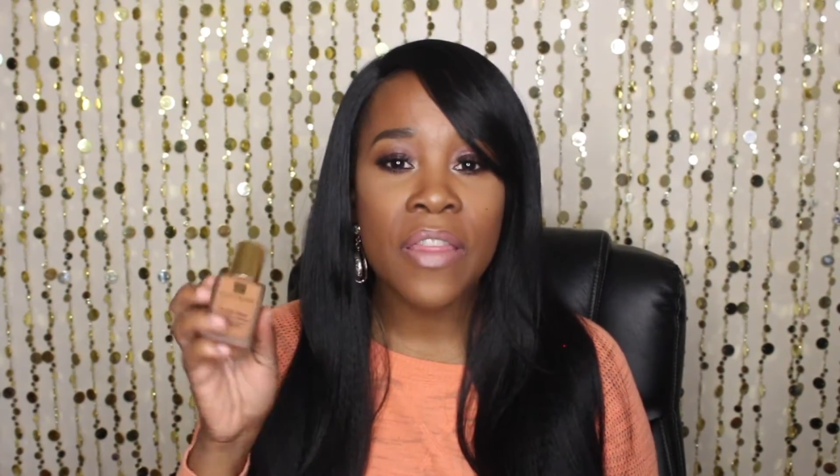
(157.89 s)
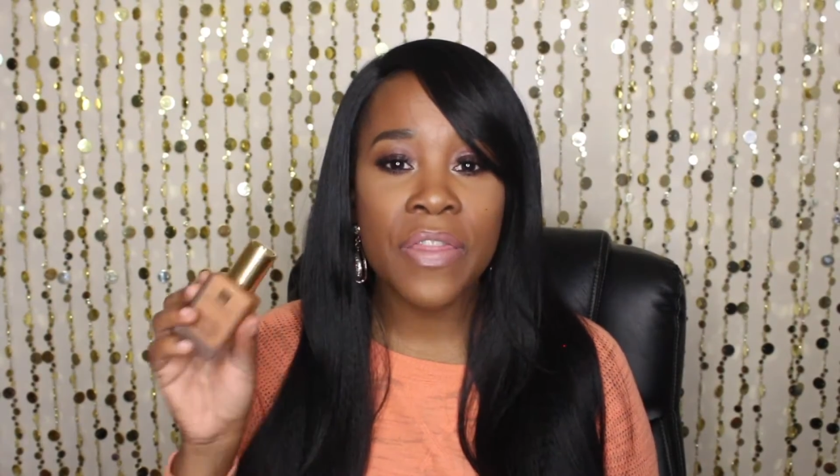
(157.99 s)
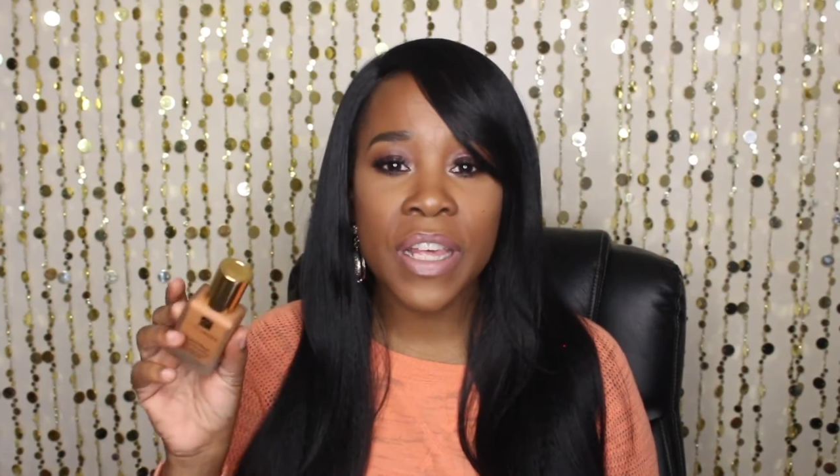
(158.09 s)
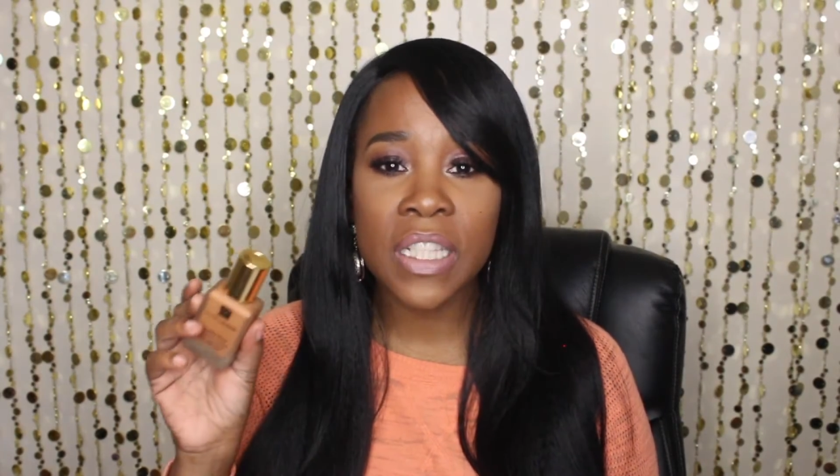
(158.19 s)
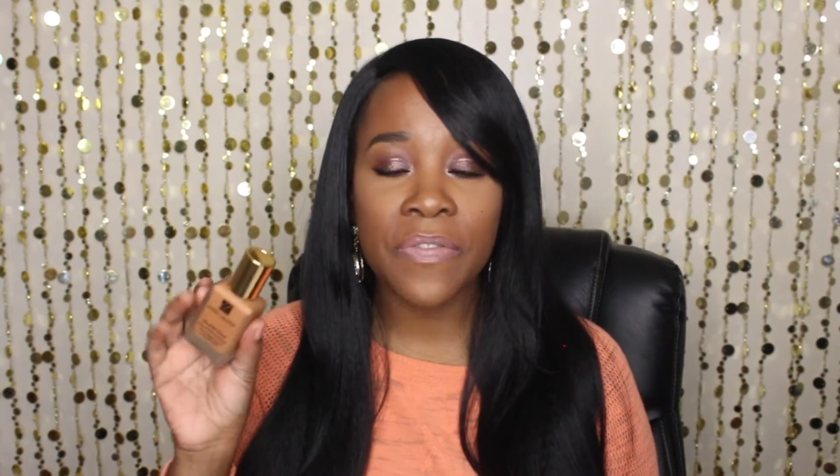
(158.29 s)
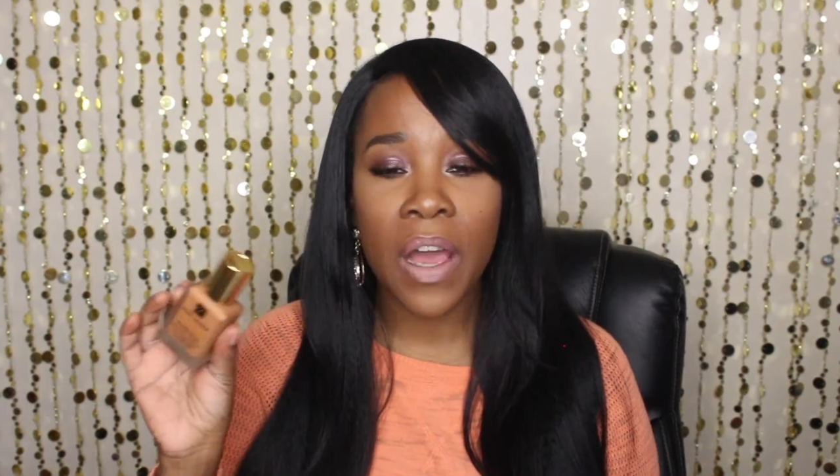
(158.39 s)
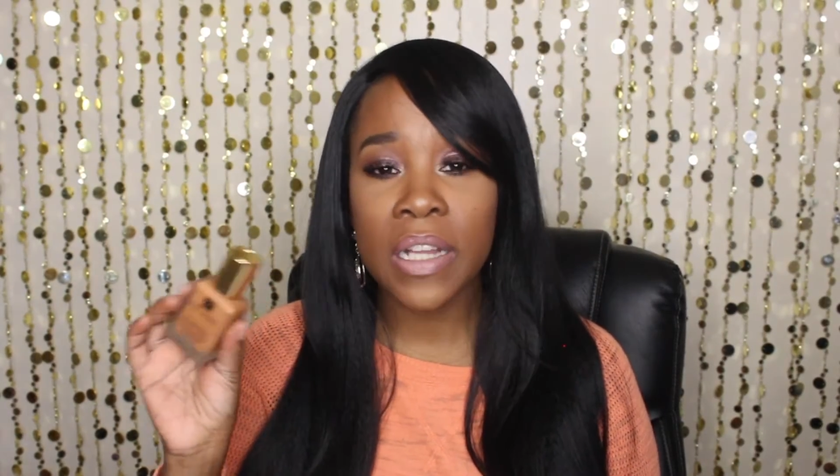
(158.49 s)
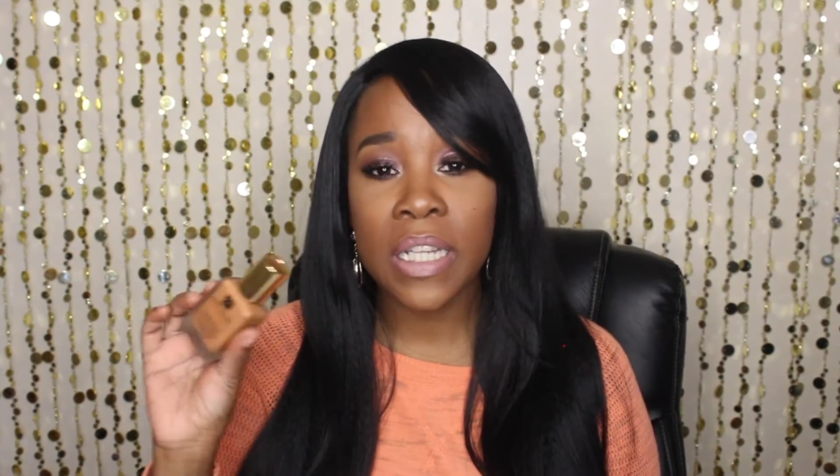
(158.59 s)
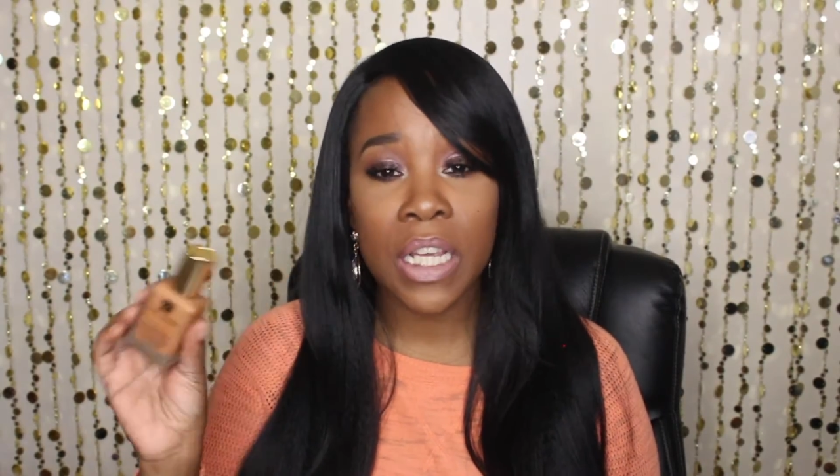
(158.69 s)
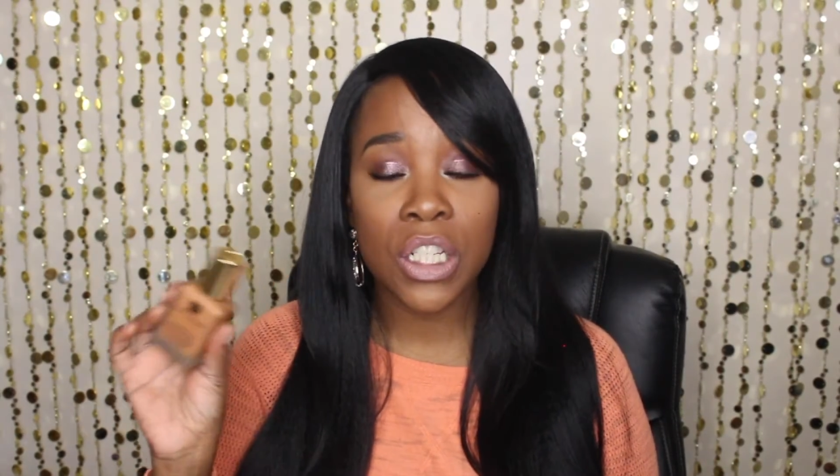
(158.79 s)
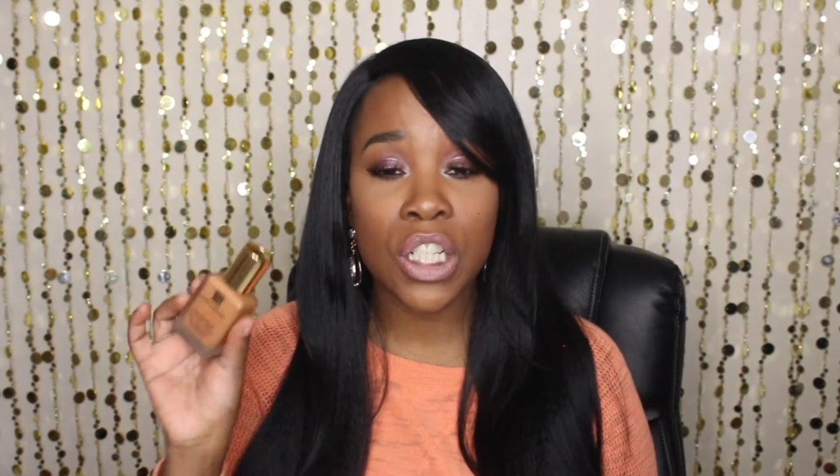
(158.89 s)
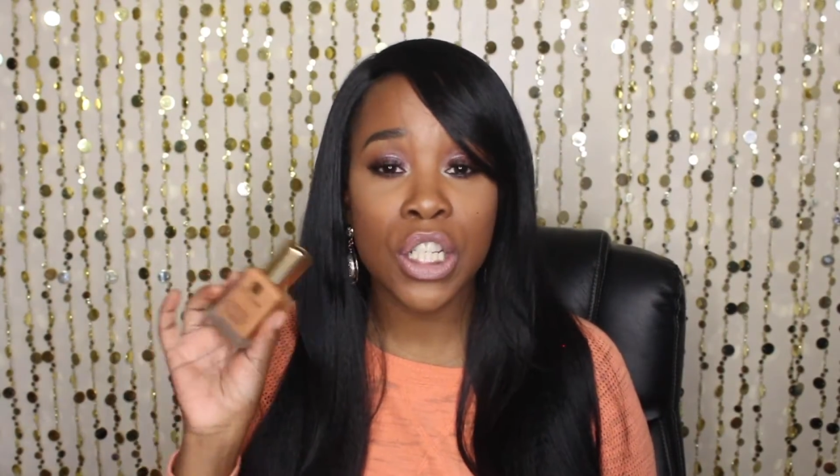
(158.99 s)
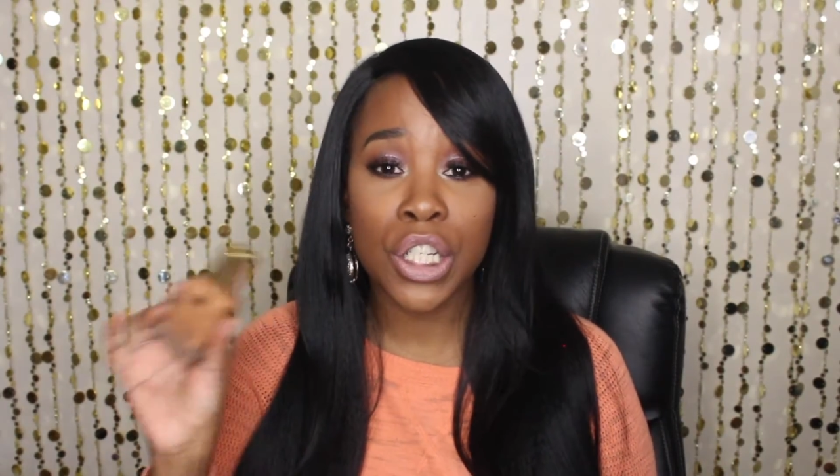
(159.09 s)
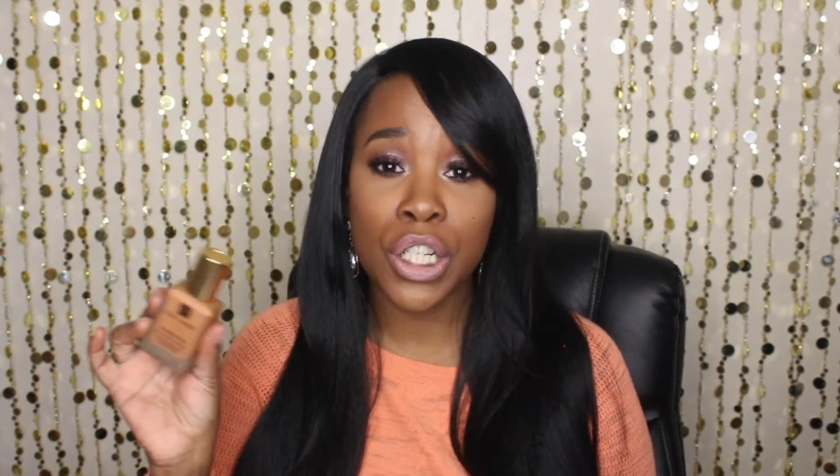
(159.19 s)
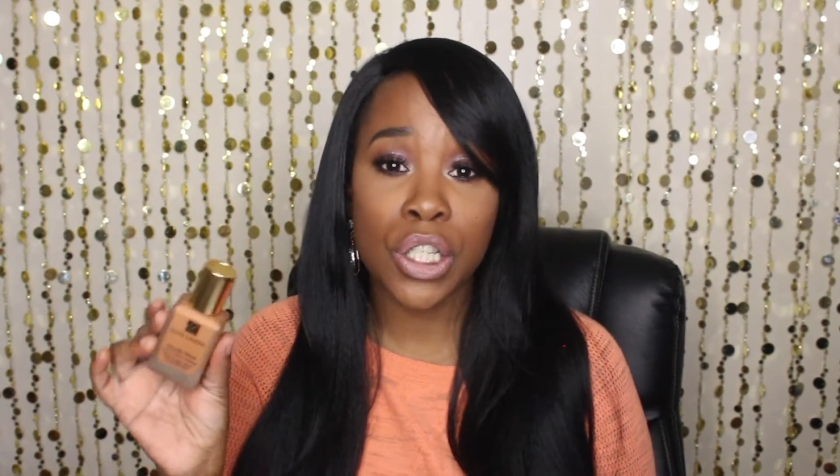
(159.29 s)
this
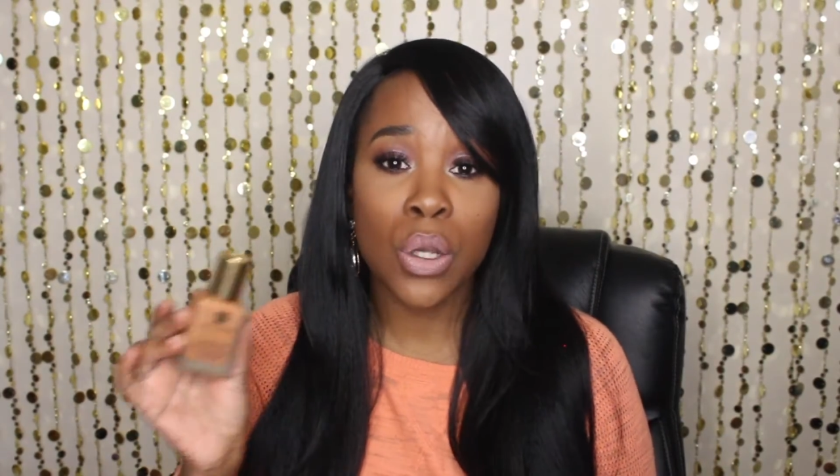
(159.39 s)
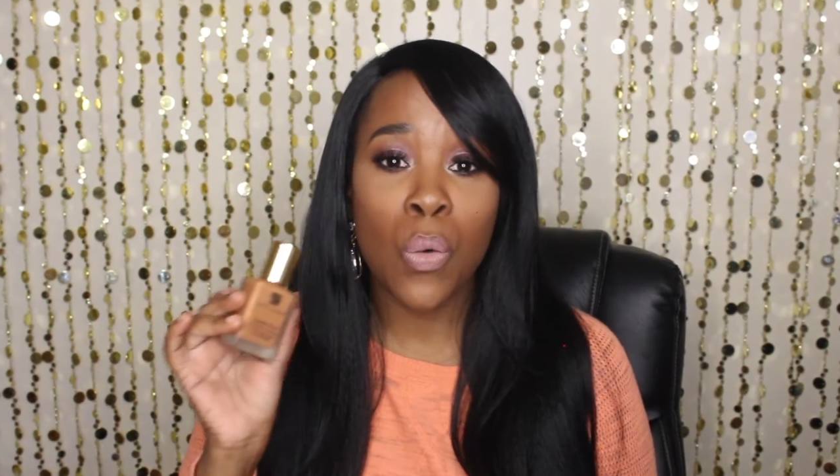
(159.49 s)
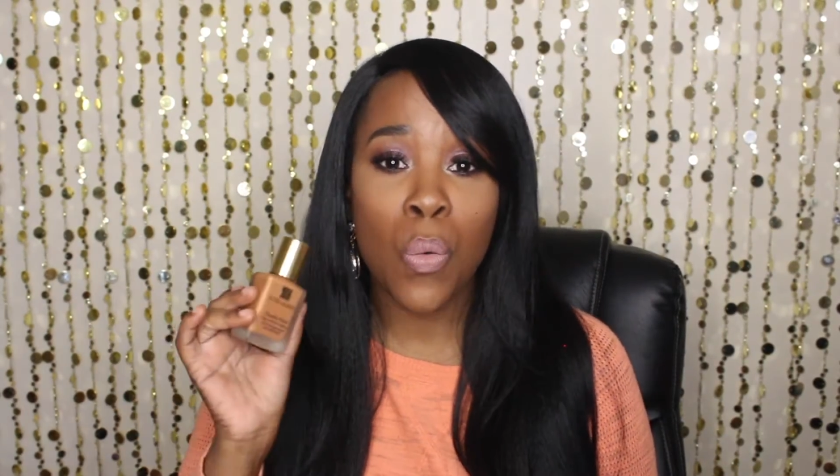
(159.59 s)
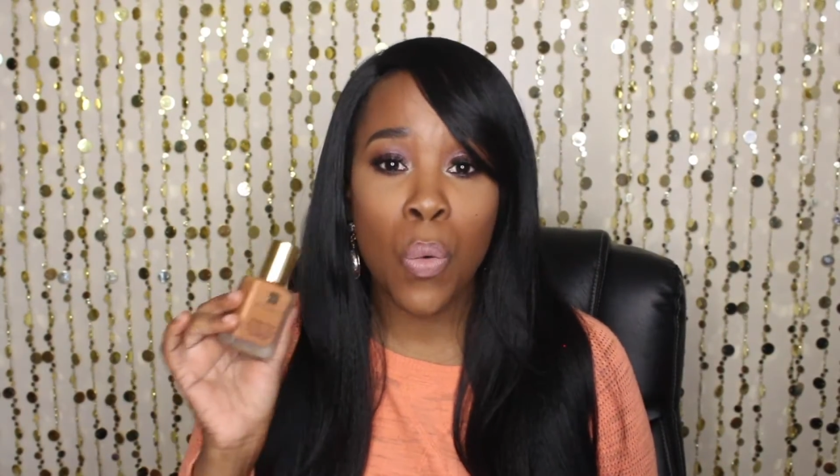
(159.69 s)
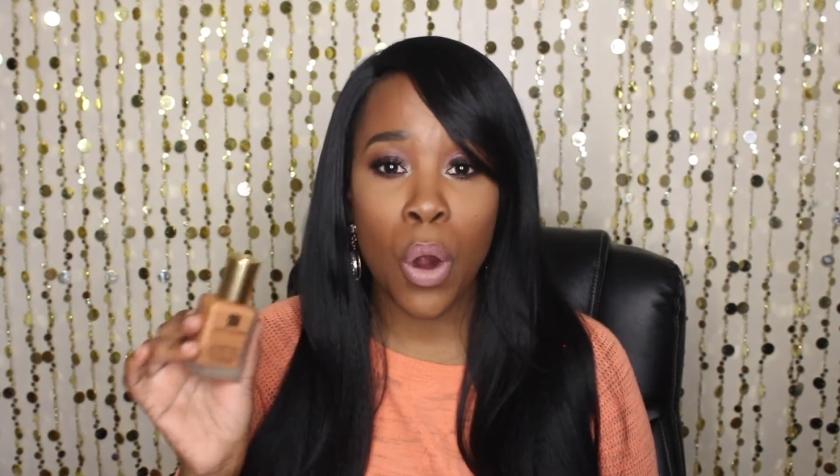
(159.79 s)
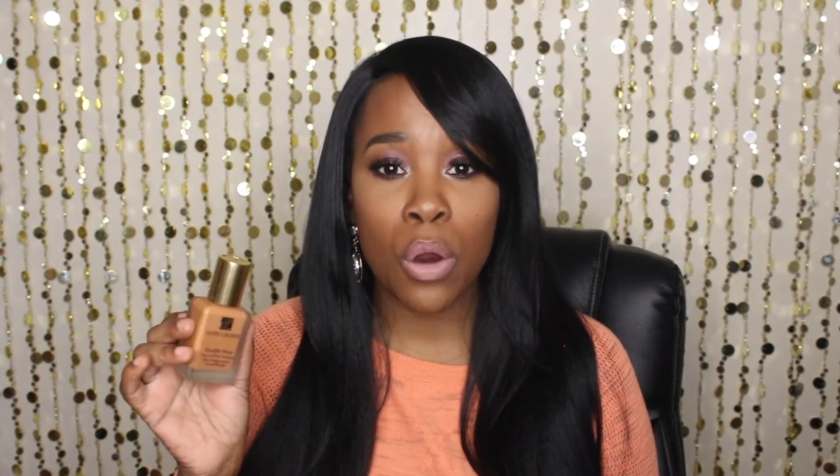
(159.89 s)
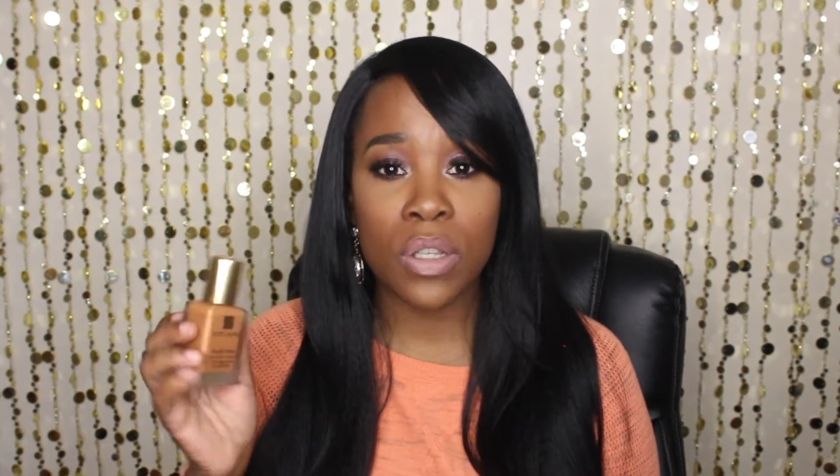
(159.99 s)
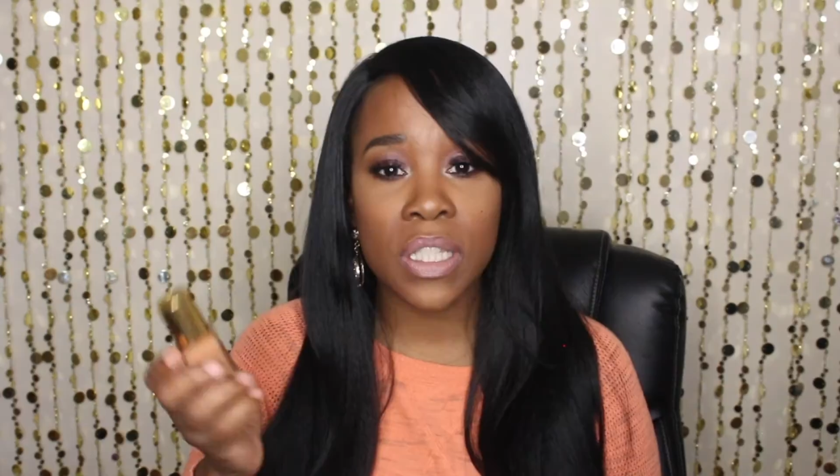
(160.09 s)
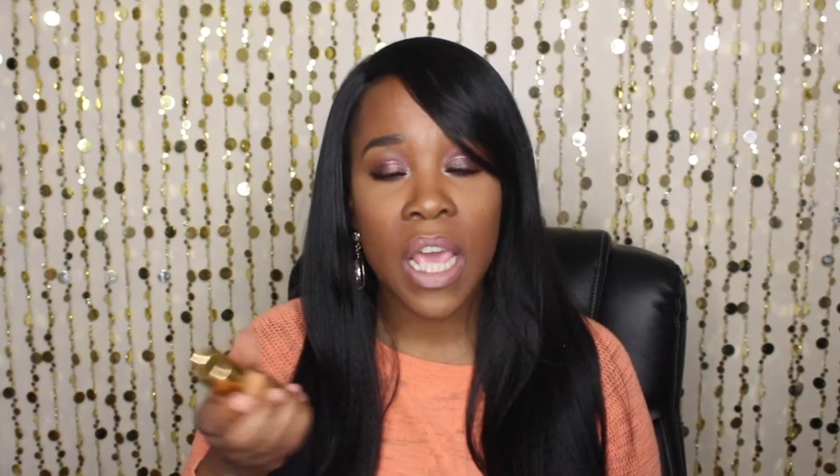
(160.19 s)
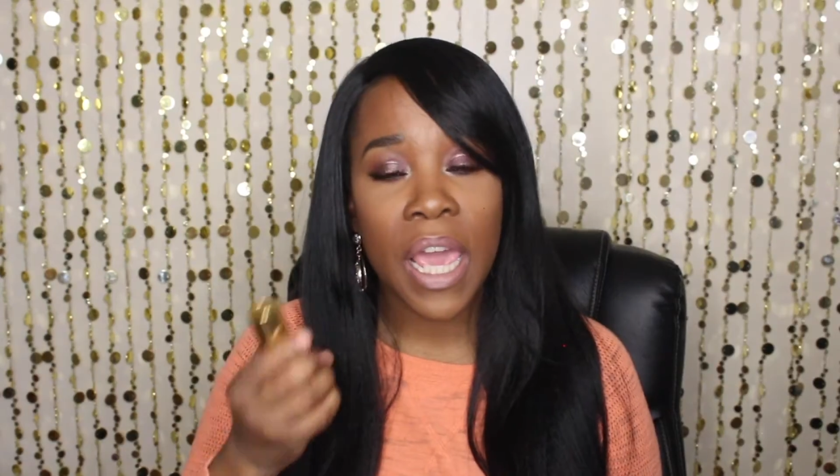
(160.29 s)
foundation just works.